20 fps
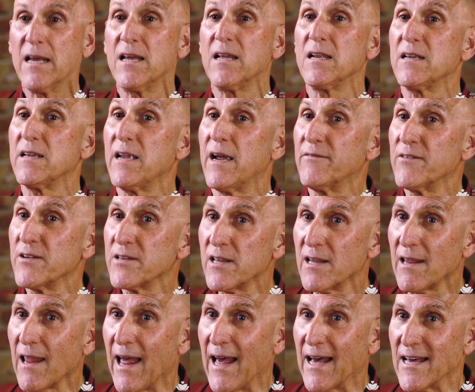
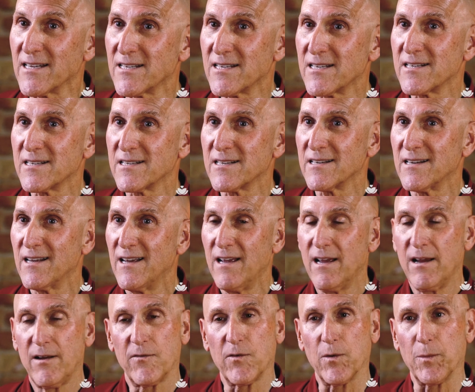Nevertheless,
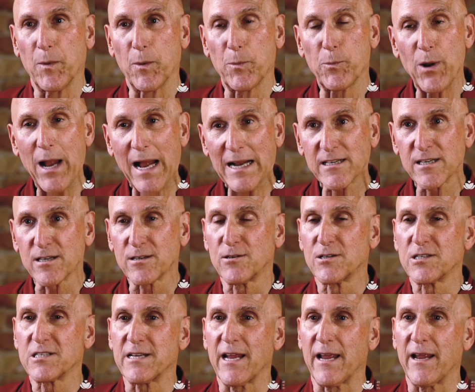from a practical
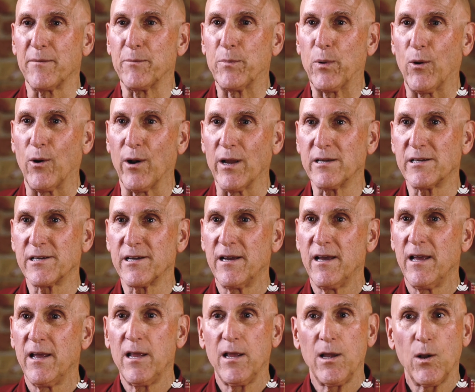standpoint,
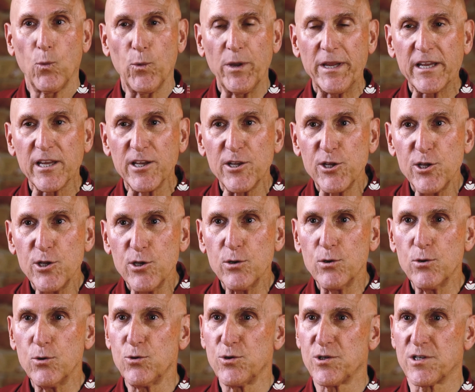we can
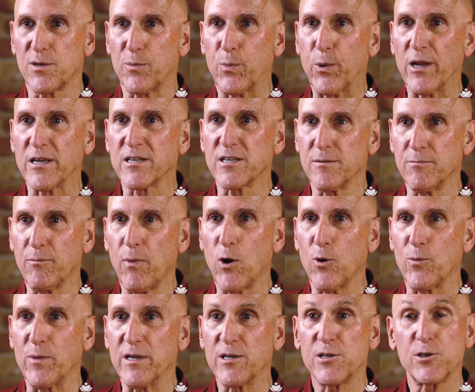use the present
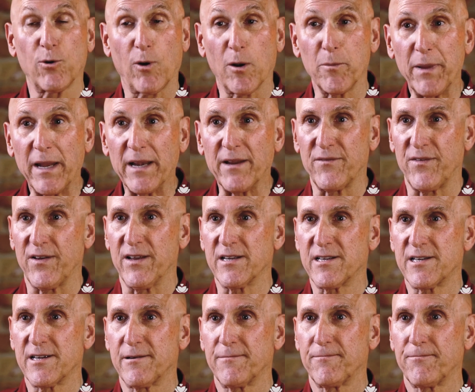moment to our benefit.
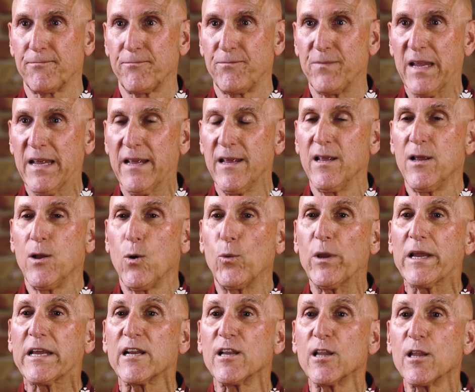We
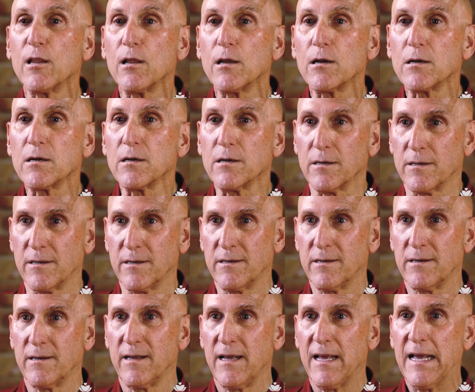can learn
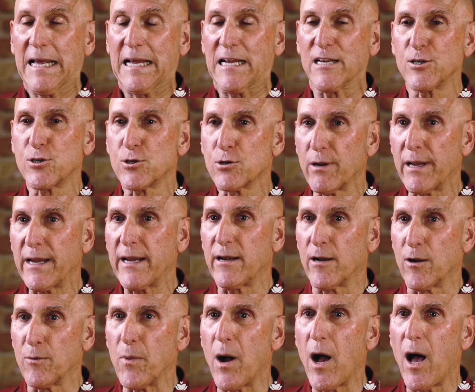and train our
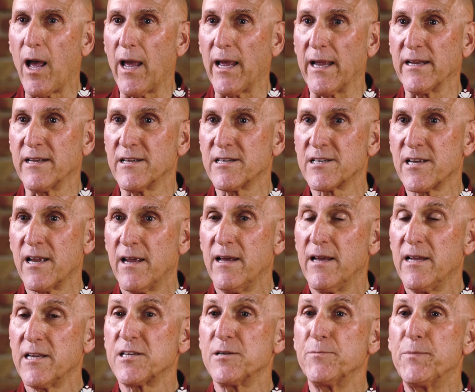minds
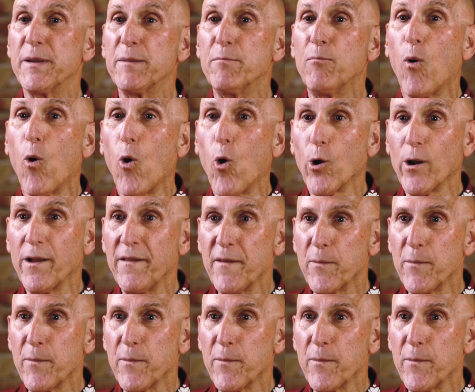to be more in the